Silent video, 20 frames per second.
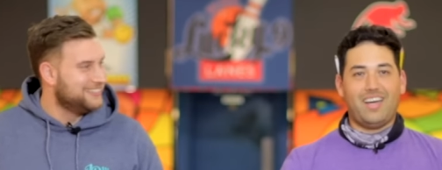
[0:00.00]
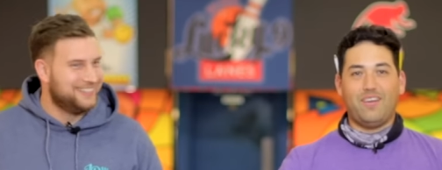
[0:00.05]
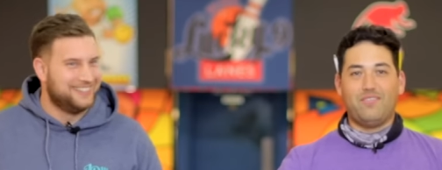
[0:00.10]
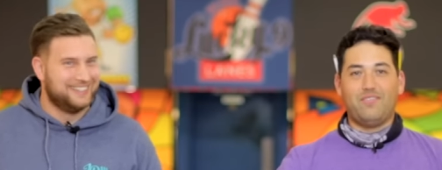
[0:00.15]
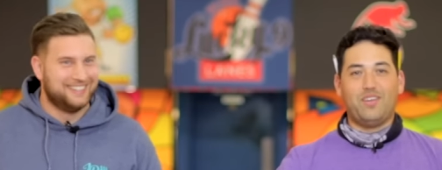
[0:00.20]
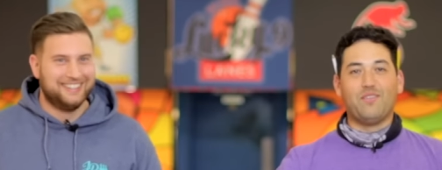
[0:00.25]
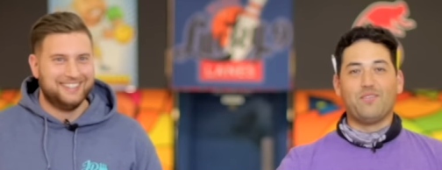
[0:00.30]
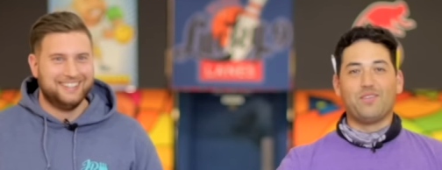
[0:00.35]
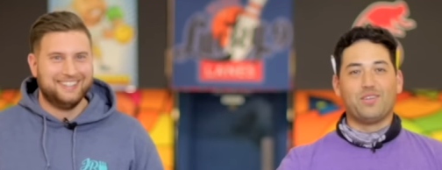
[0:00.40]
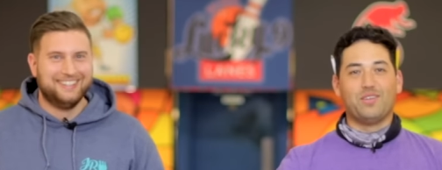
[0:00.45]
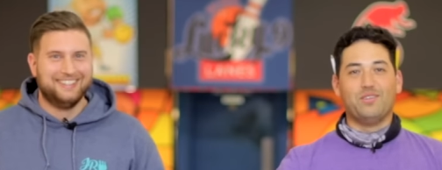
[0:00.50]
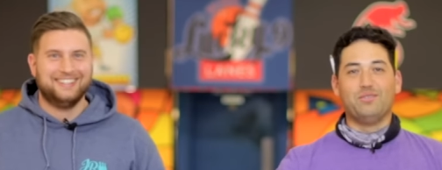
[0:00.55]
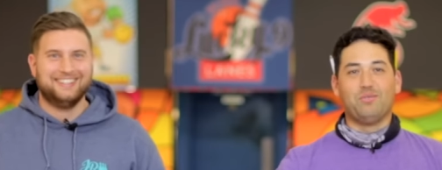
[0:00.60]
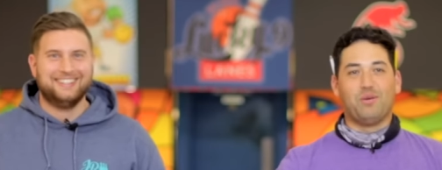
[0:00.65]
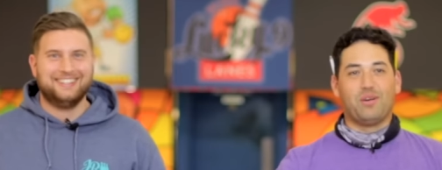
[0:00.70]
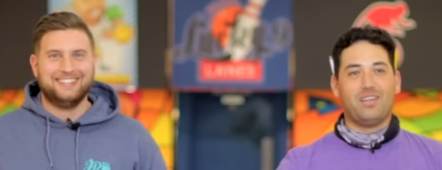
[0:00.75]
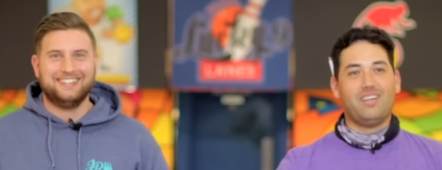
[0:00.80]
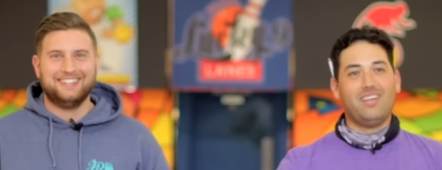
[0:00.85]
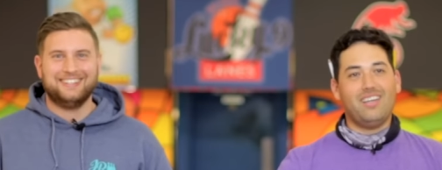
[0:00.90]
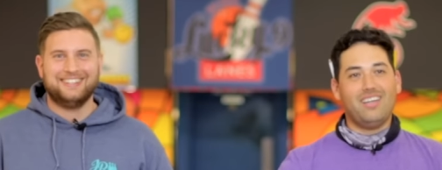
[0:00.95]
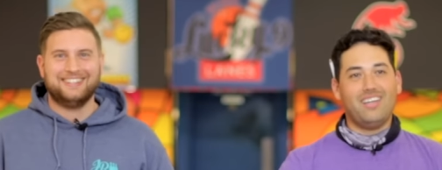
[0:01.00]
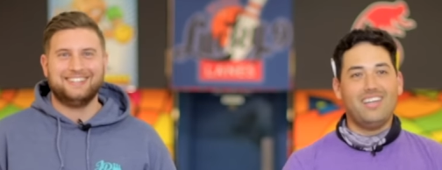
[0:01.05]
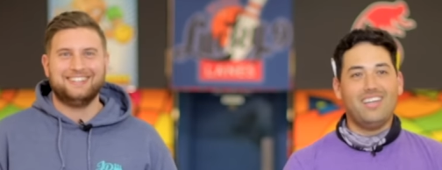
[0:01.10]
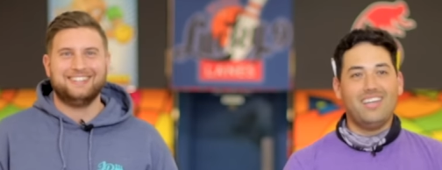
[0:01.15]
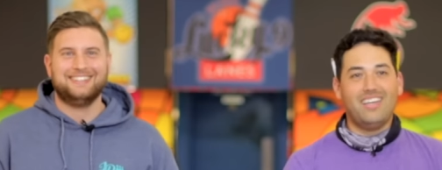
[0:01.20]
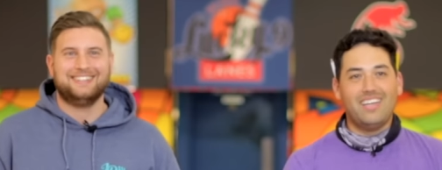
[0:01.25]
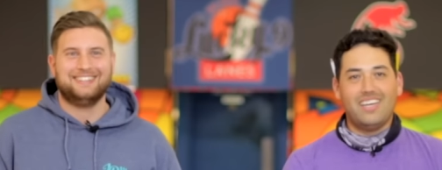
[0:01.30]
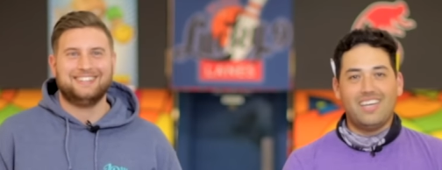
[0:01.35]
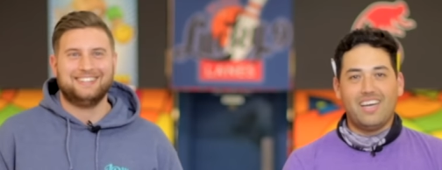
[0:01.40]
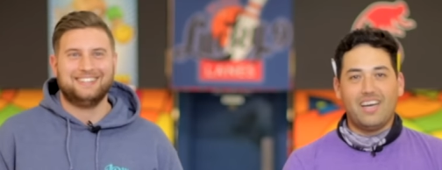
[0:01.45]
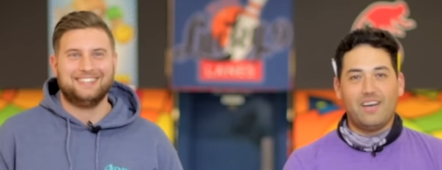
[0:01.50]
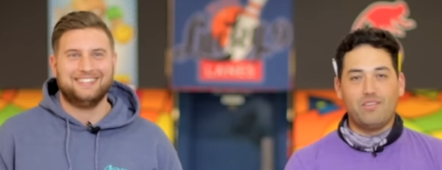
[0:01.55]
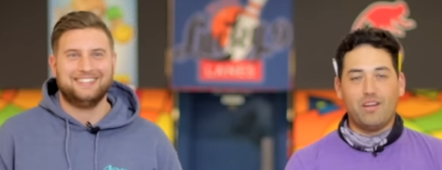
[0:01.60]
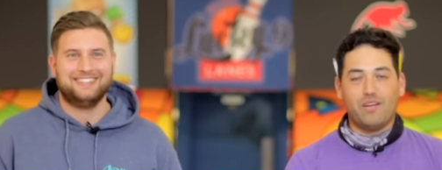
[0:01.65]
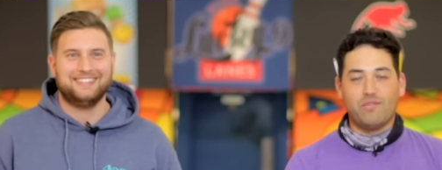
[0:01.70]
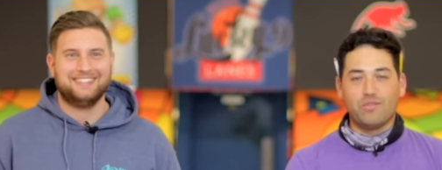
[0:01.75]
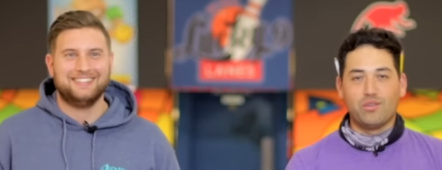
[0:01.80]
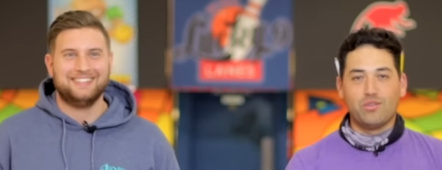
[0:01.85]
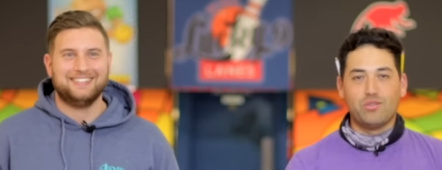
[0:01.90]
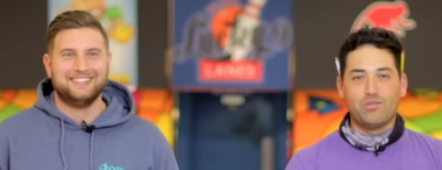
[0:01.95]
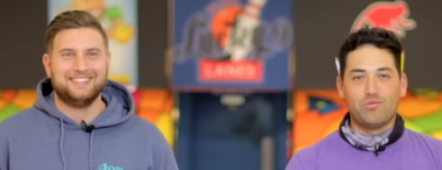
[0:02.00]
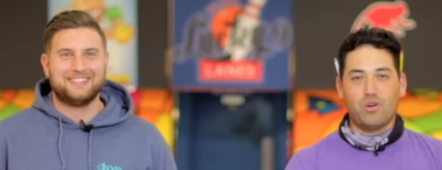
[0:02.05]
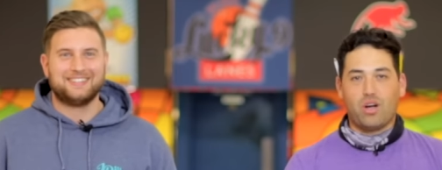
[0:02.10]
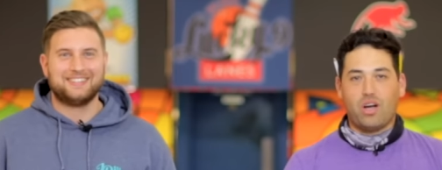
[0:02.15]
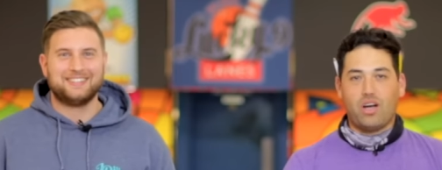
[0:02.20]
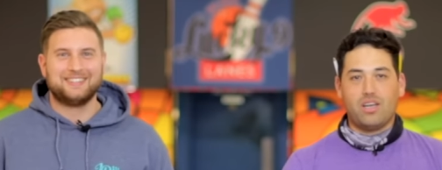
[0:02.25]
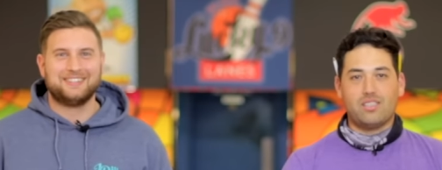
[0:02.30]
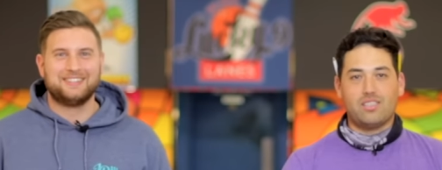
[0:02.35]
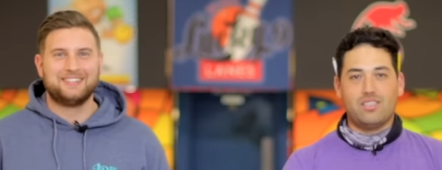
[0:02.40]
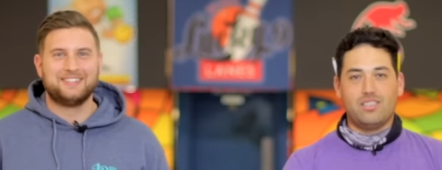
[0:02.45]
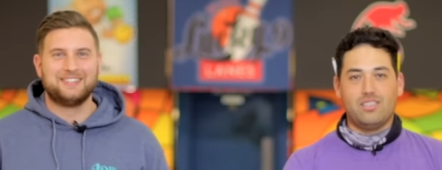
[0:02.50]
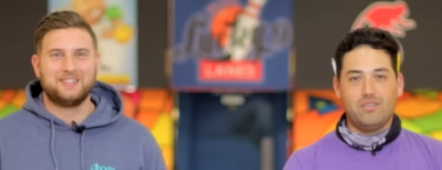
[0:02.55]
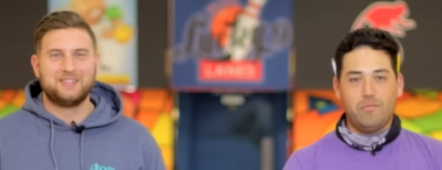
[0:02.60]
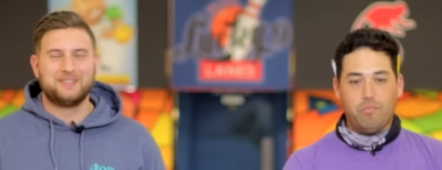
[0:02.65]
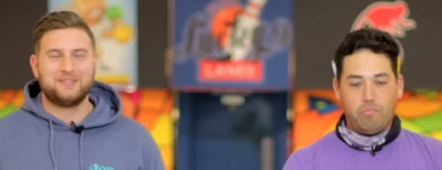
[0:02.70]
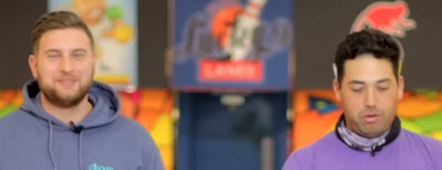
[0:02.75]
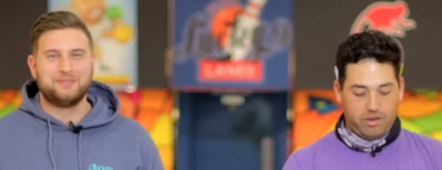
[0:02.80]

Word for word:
Speaker 1: I've never used one. I've never used rosin,